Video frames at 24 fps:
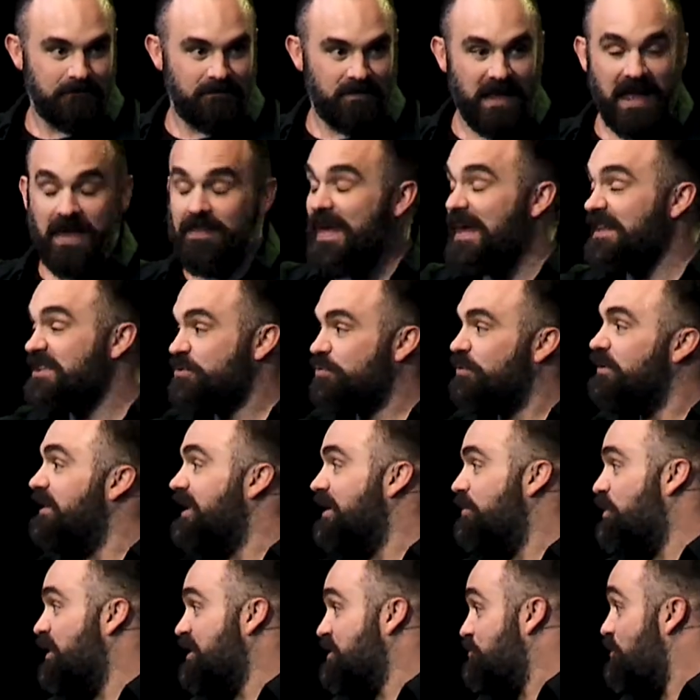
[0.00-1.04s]
And that's really
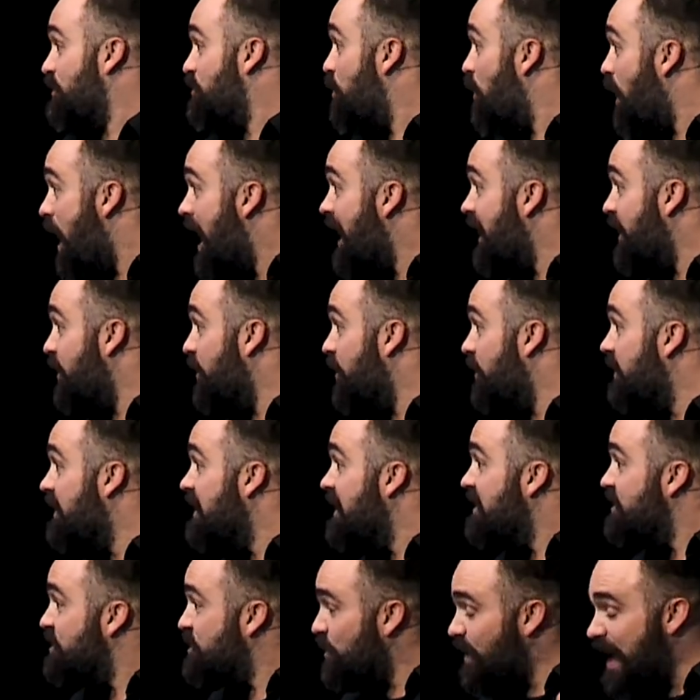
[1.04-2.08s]
what's required to